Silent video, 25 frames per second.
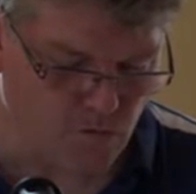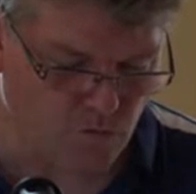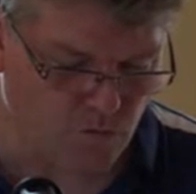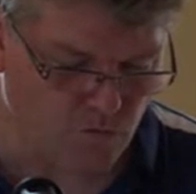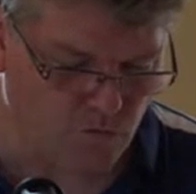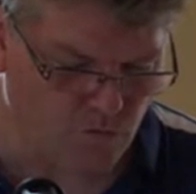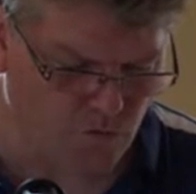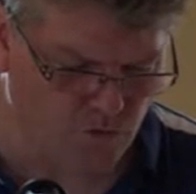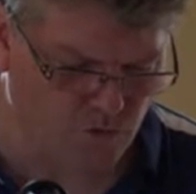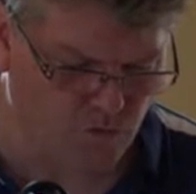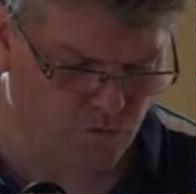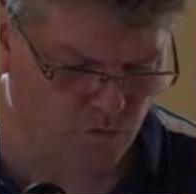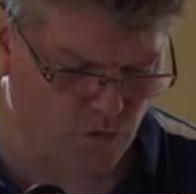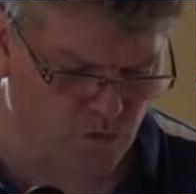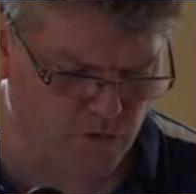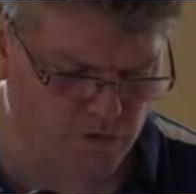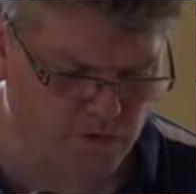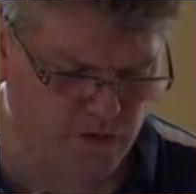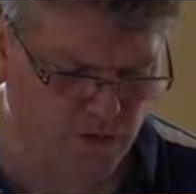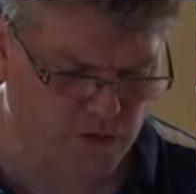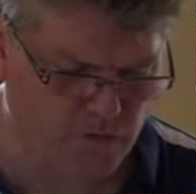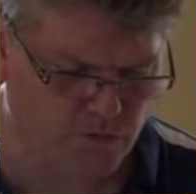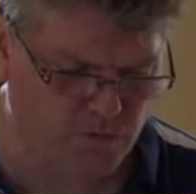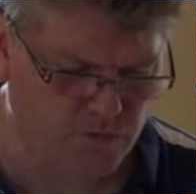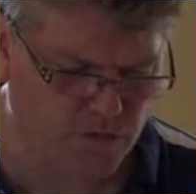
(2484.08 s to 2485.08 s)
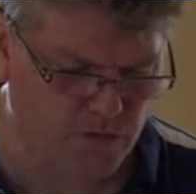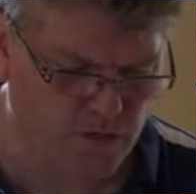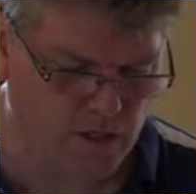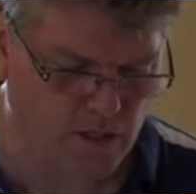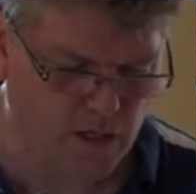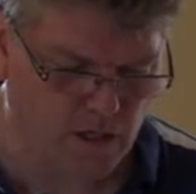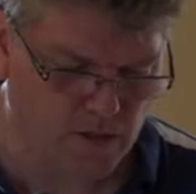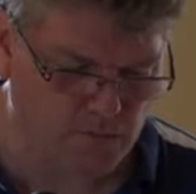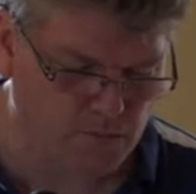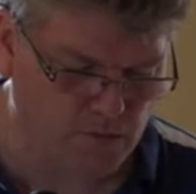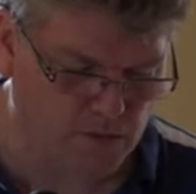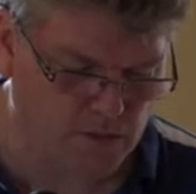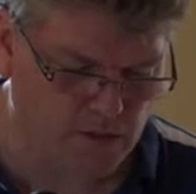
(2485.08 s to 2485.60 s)
Verse 14 For the
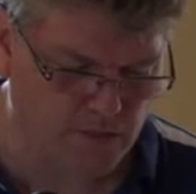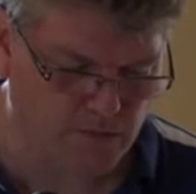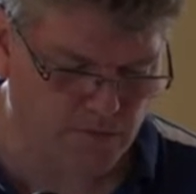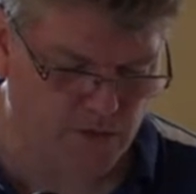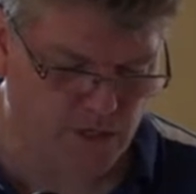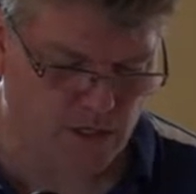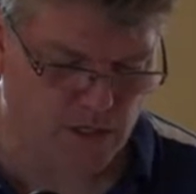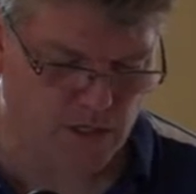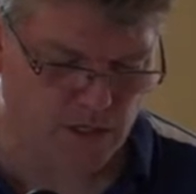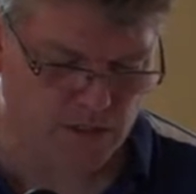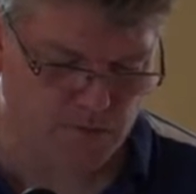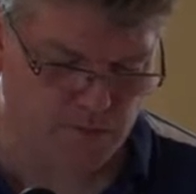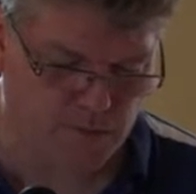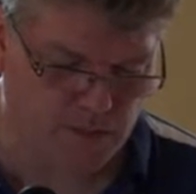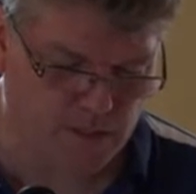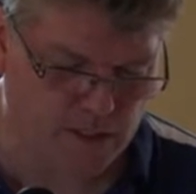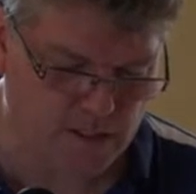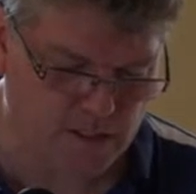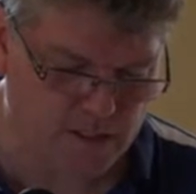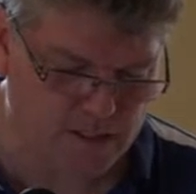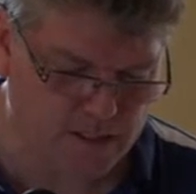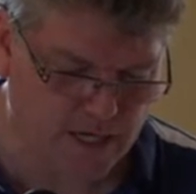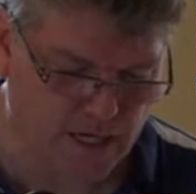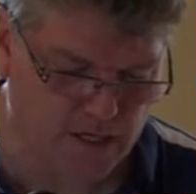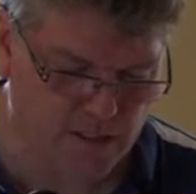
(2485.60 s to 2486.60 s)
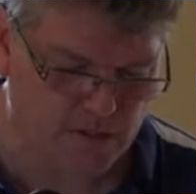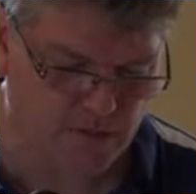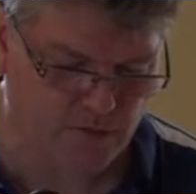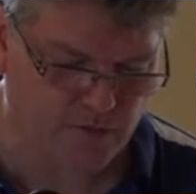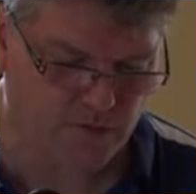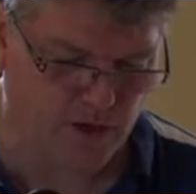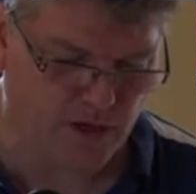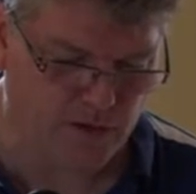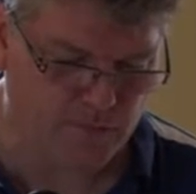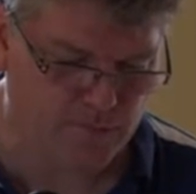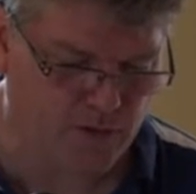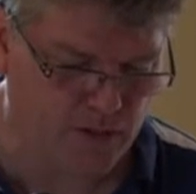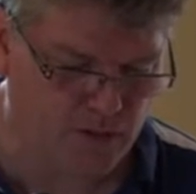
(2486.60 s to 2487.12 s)
unbelieving husband is
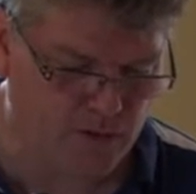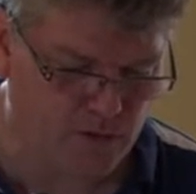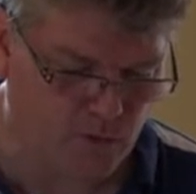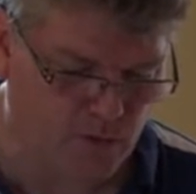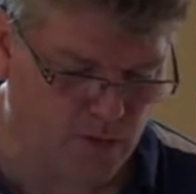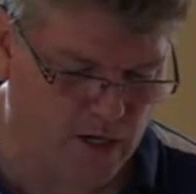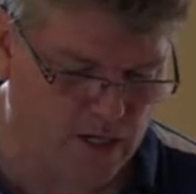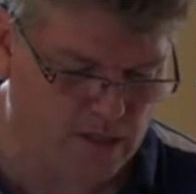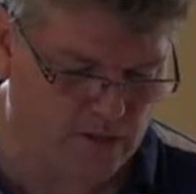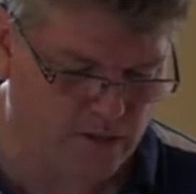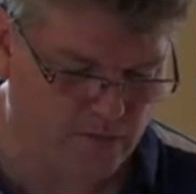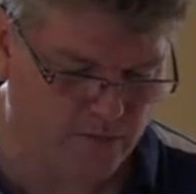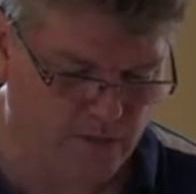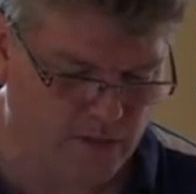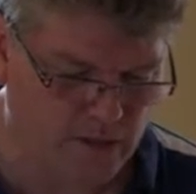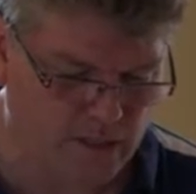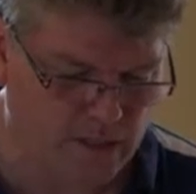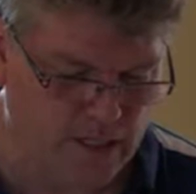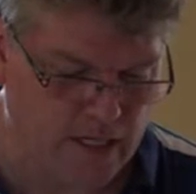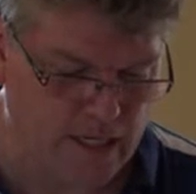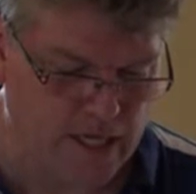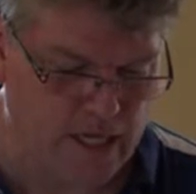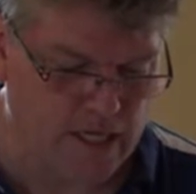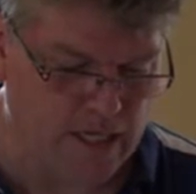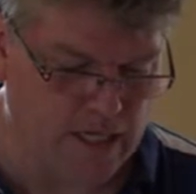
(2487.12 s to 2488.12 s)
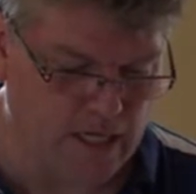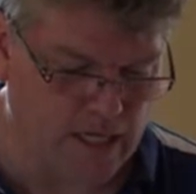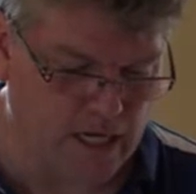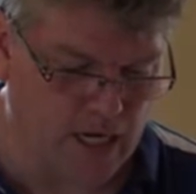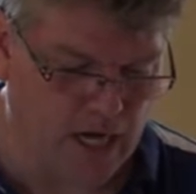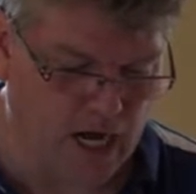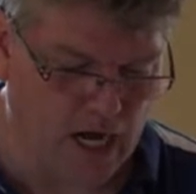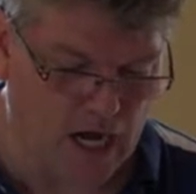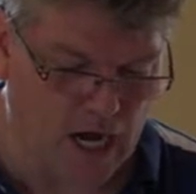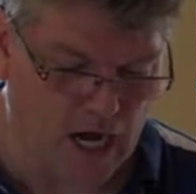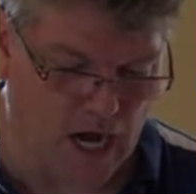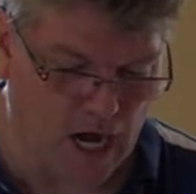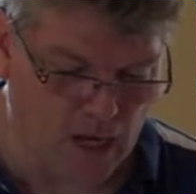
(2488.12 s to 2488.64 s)
sanctified by the wife, the
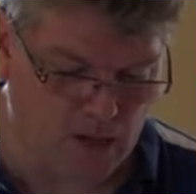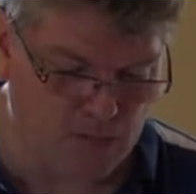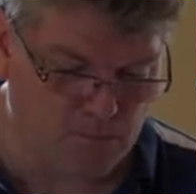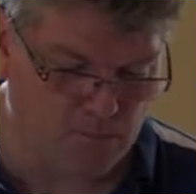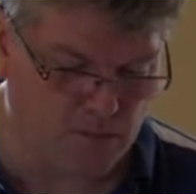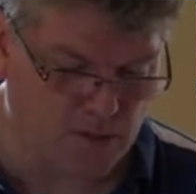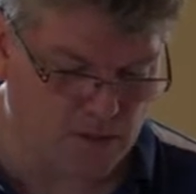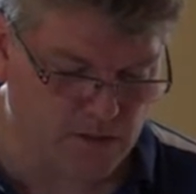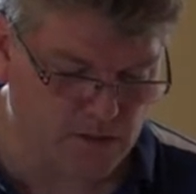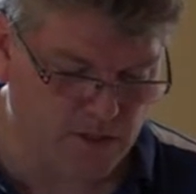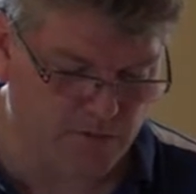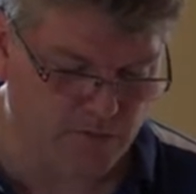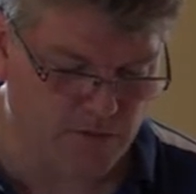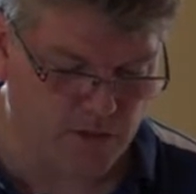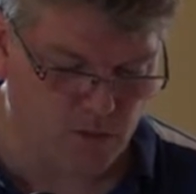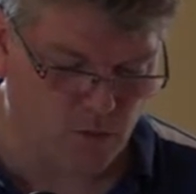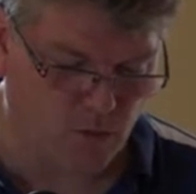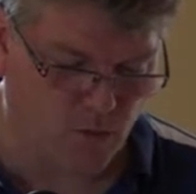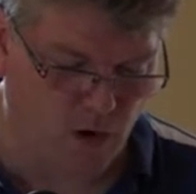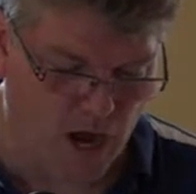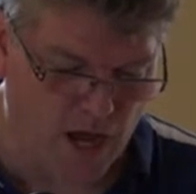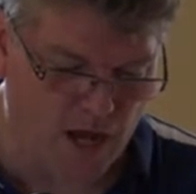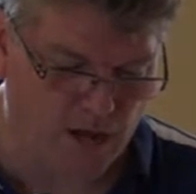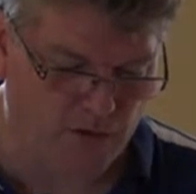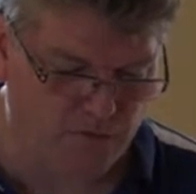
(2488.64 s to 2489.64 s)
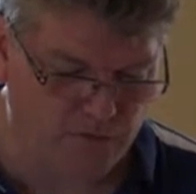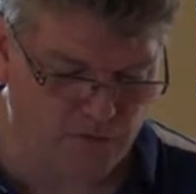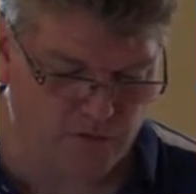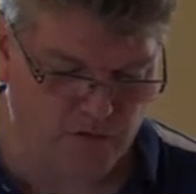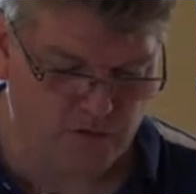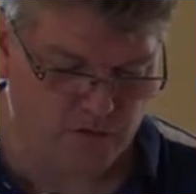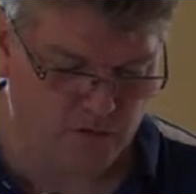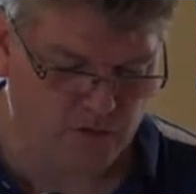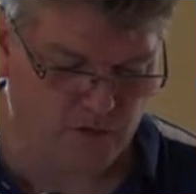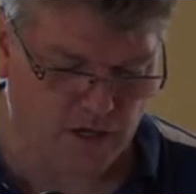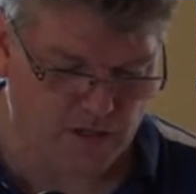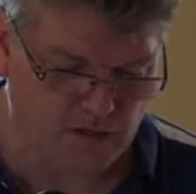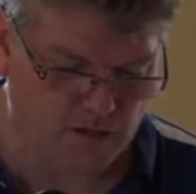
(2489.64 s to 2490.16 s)
unbelieving wife
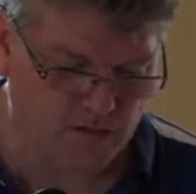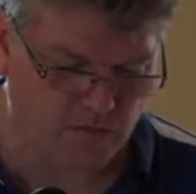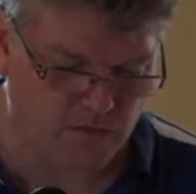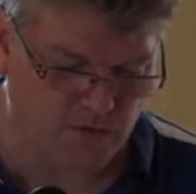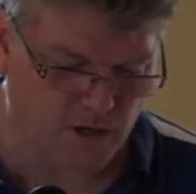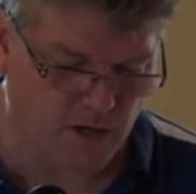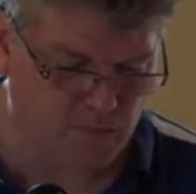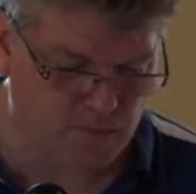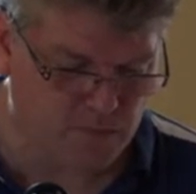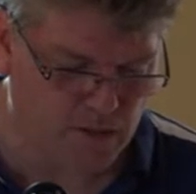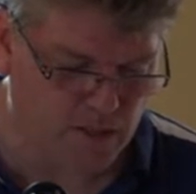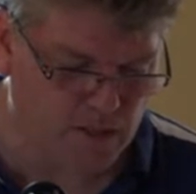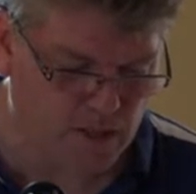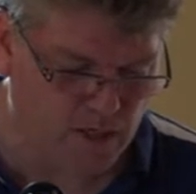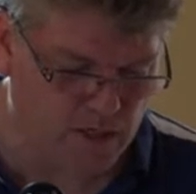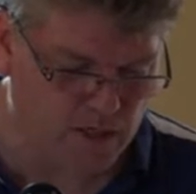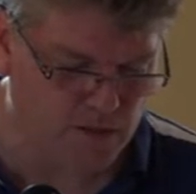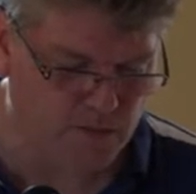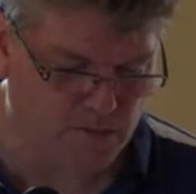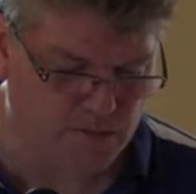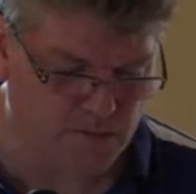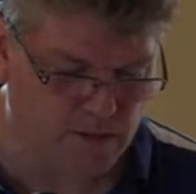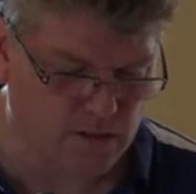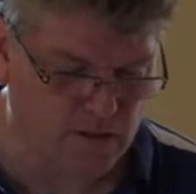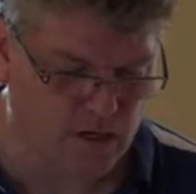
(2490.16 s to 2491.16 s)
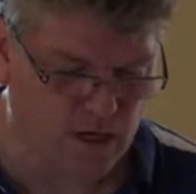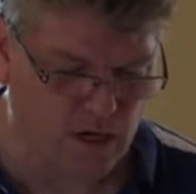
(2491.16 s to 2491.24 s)
is sanctified by the husband.